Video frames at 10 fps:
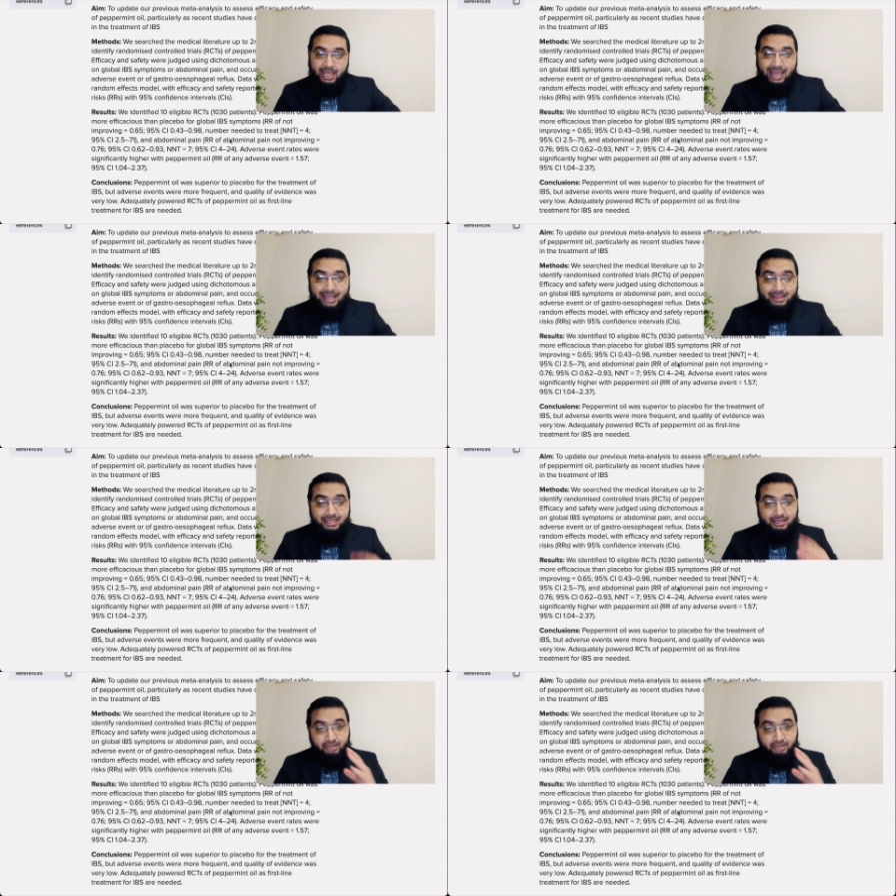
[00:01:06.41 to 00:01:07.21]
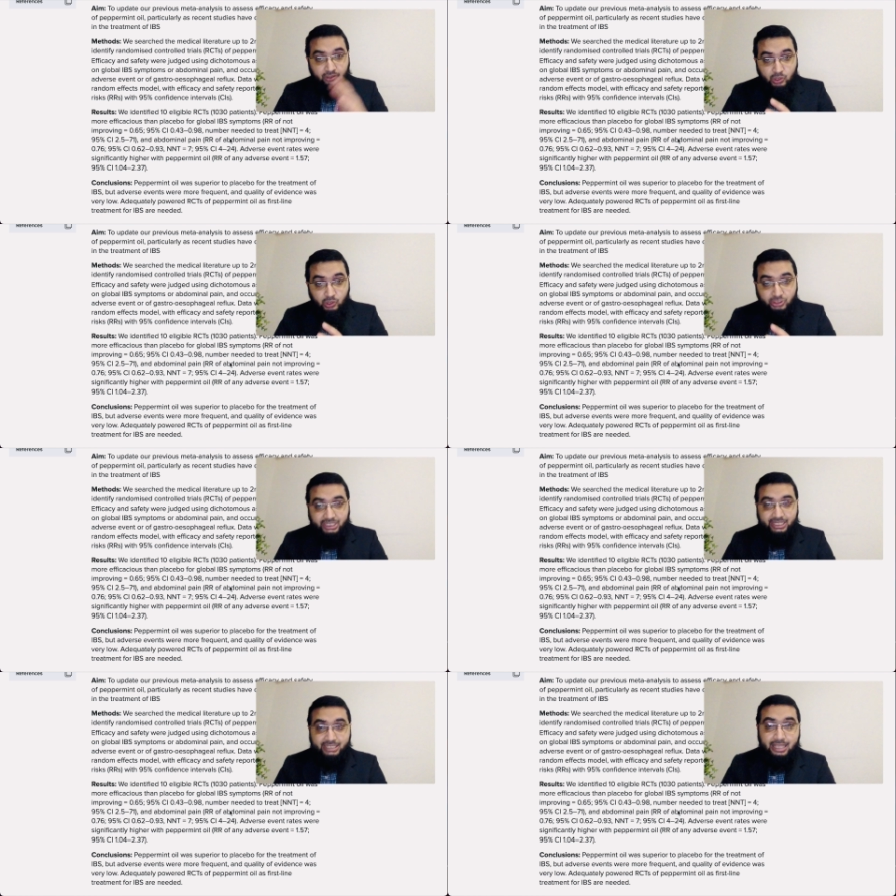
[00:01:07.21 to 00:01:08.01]
And the
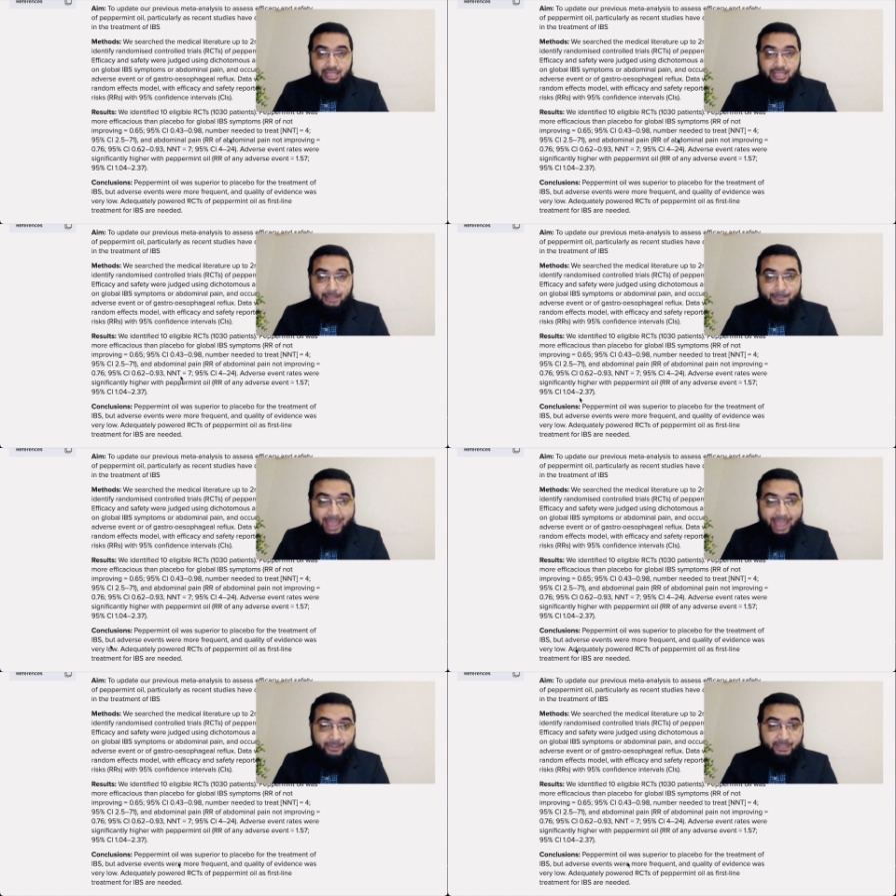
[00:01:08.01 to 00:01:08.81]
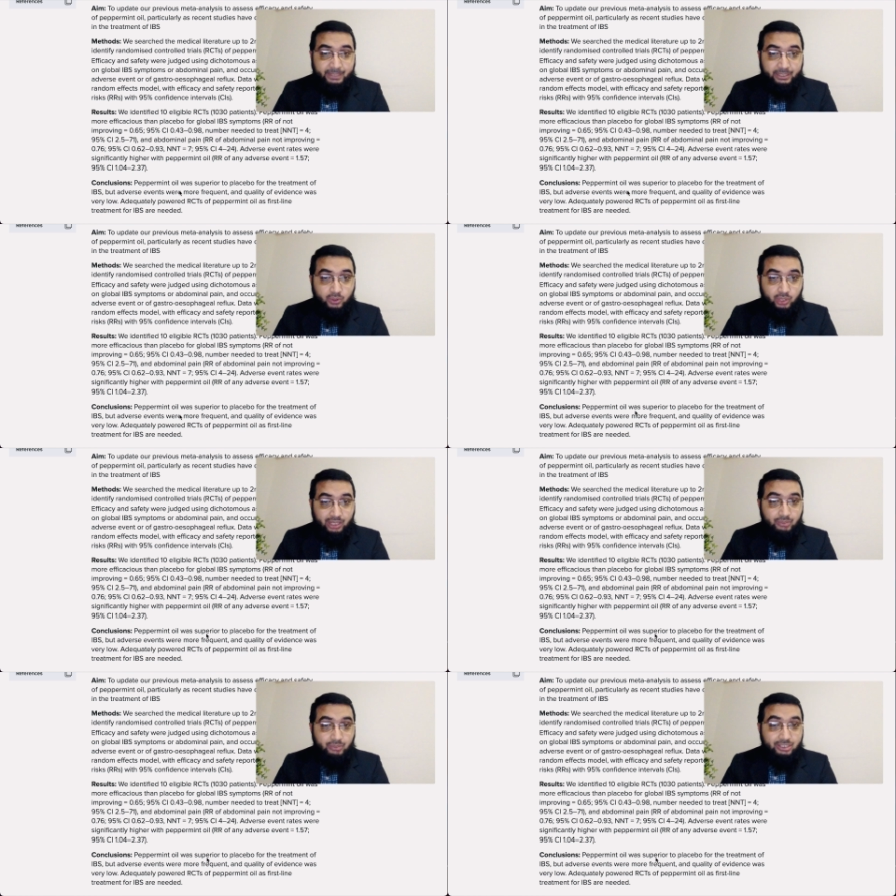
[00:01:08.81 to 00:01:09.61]
conclusion is the peppermint
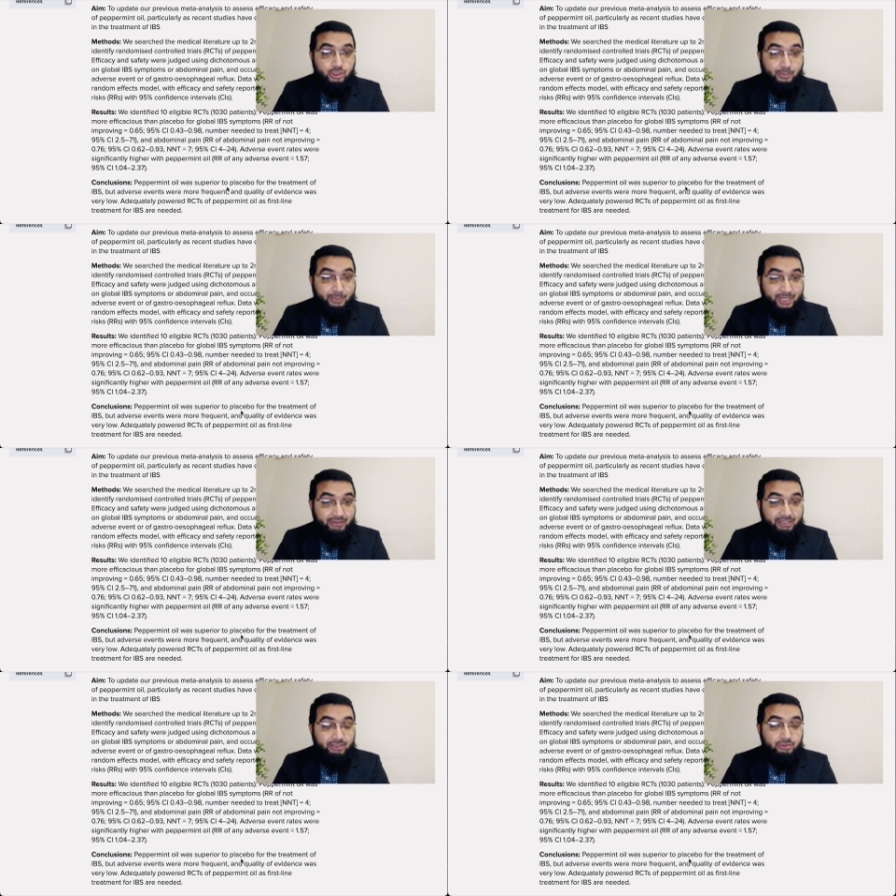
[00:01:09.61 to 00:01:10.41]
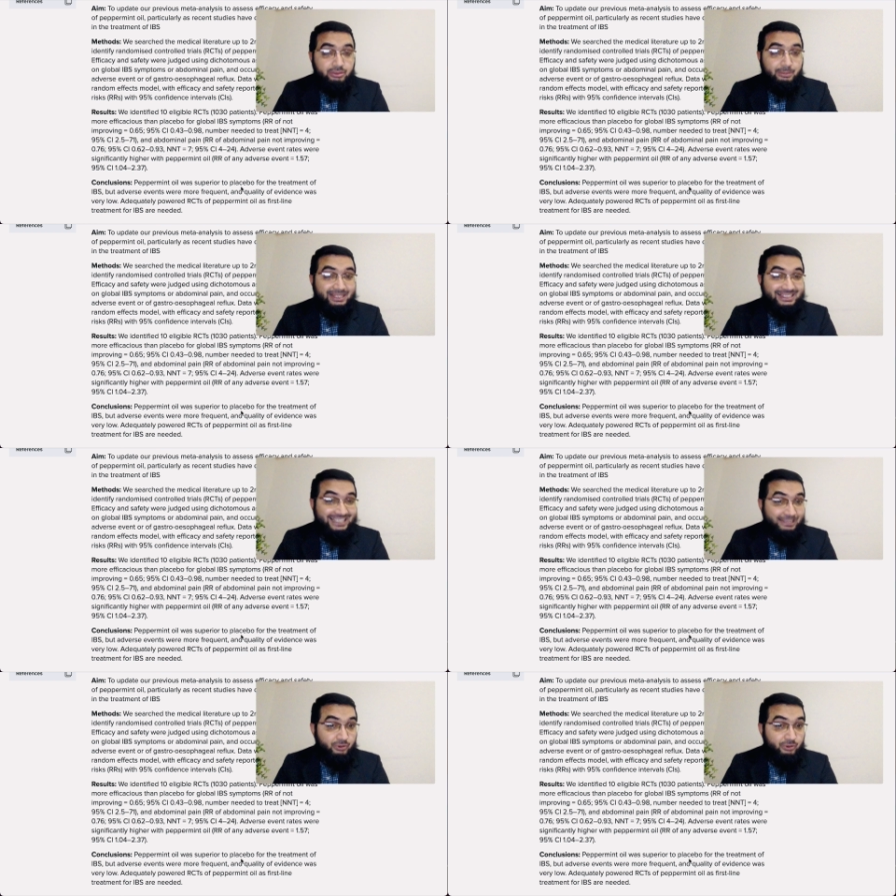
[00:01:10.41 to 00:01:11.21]
oil was superior to the
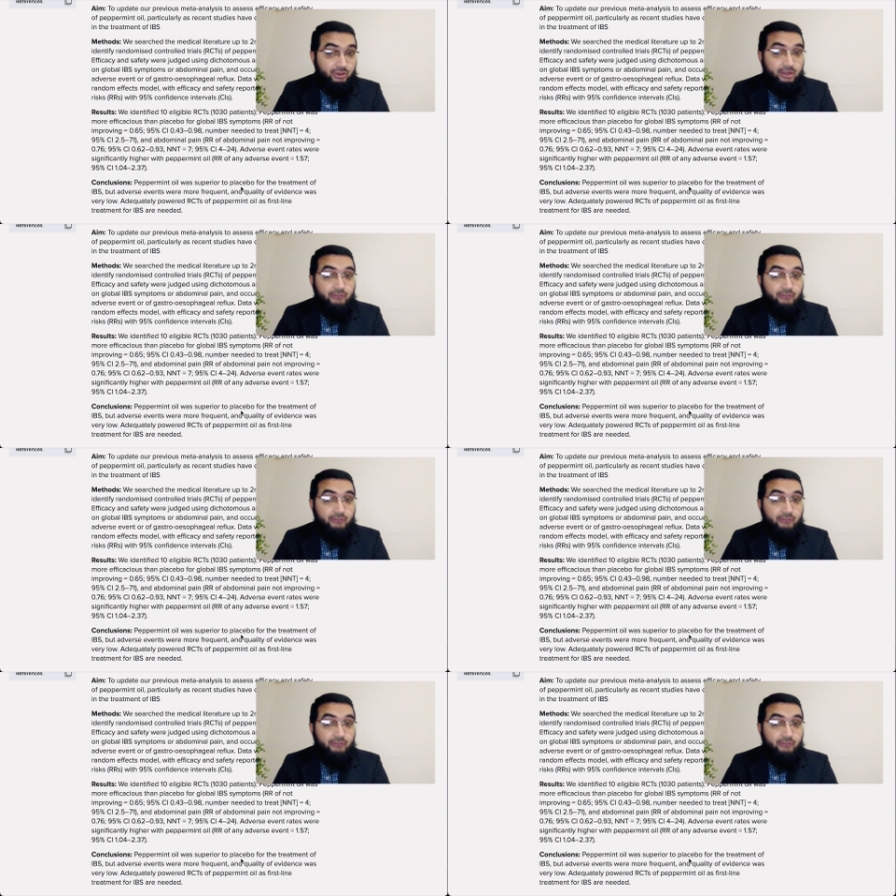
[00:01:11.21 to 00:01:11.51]
placebo